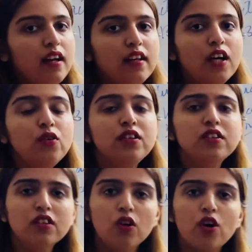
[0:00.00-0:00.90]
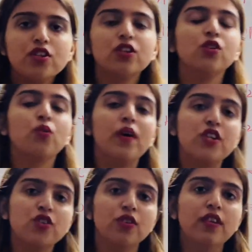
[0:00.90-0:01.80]
Now another logical
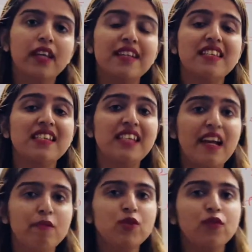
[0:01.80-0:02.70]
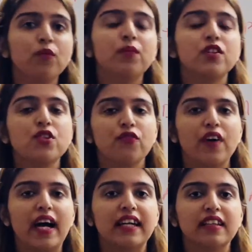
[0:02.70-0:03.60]
question that stems from this
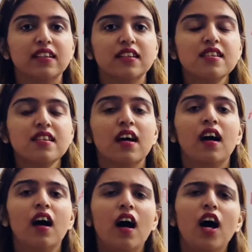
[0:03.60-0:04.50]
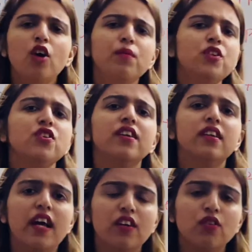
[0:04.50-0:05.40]
fact is, how much
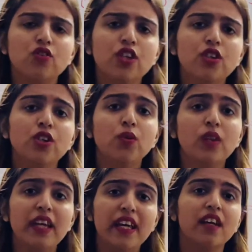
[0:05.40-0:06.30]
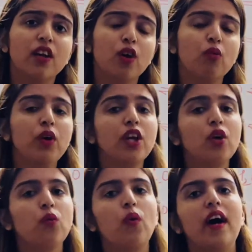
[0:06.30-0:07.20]
energy do you think we
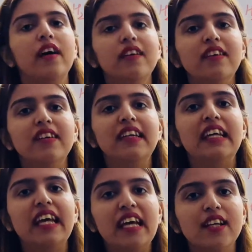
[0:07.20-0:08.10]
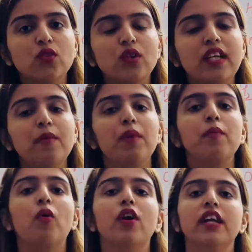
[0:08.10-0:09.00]
require in a day to keep our
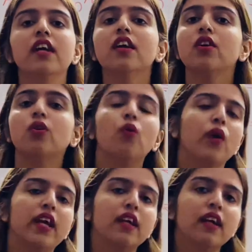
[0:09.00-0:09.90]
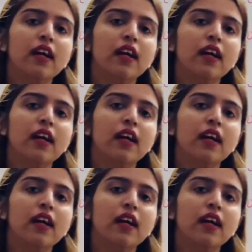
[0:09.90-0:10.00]
body going?